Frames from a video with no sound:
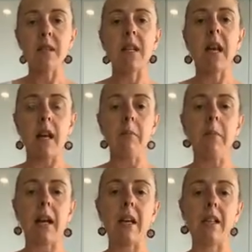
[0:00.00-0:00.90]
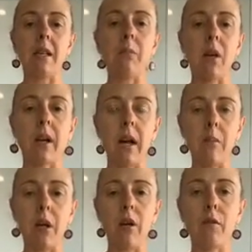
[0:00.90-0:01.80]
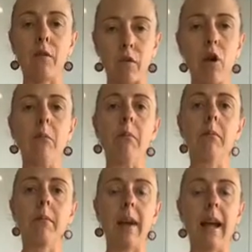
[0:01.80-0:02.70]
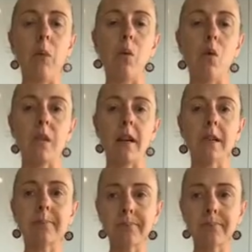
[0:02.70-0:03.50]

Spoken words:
to get magnesium bicarbonate from our water.